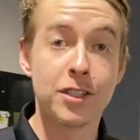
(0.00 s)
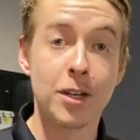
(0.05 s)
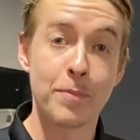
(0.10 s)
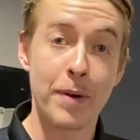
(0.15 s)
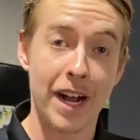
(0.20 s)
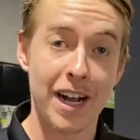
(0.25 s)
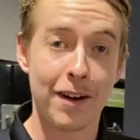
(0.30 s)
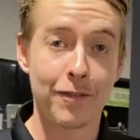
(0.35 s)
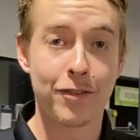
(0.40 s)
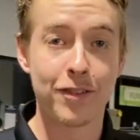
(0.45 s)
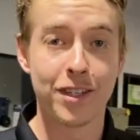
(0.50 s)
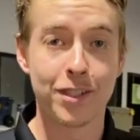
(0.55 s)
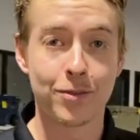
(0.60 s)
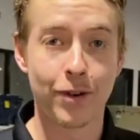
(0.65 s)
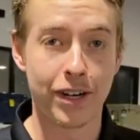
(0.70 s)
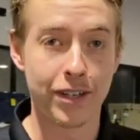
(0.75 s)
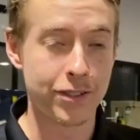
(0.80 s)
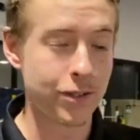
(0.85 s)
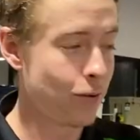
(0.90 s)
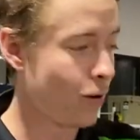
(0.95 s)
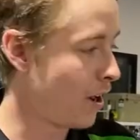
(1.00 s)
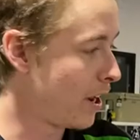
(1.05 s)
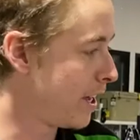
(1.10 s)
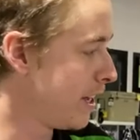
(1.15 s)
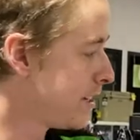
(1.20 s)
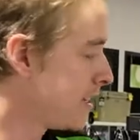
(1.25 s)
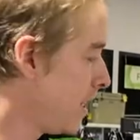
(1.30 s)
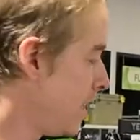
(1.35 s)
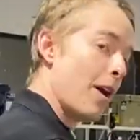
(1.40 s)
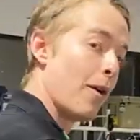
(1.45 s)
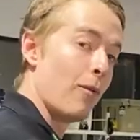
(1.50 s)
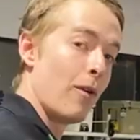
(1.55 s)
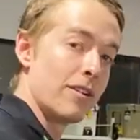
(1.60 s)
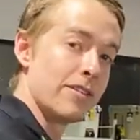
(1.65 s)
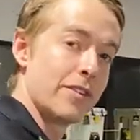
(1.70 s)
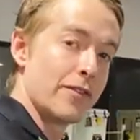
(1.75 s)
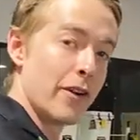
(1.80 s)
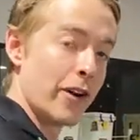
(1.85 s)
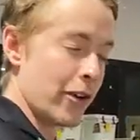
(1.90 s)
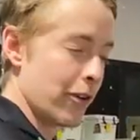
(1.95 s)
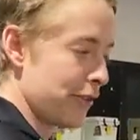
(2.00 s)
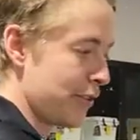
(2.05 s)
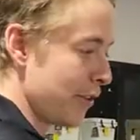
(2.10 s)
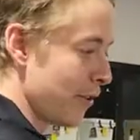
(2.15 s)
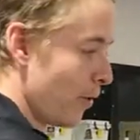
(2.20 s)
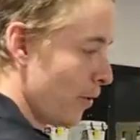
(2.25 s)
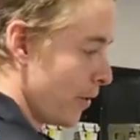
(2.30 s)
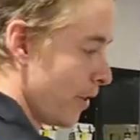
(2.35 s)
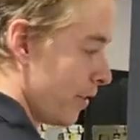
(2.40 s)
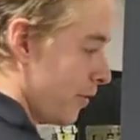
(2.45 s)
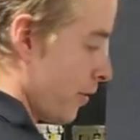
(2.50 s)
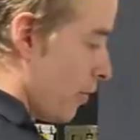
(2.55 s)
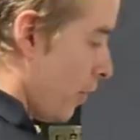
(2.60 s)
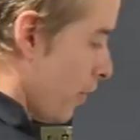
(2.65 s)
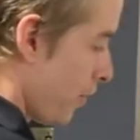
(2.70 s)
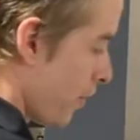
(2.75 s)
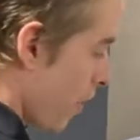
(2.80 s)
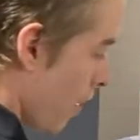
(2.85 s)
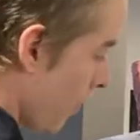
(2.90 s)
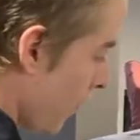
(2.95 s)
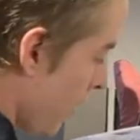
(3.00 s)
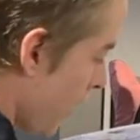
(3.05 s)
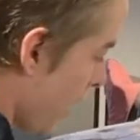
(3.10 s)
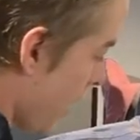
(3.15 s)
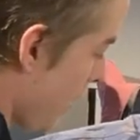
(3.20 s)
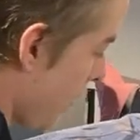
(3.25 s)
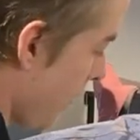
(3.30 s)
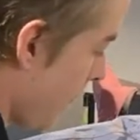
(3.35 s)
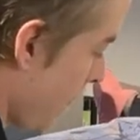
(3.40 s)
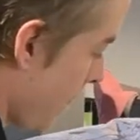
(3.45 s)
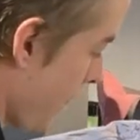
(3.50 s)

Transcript: So pack up for this one is quite easy. Once you've got all your, all your doors rolled down,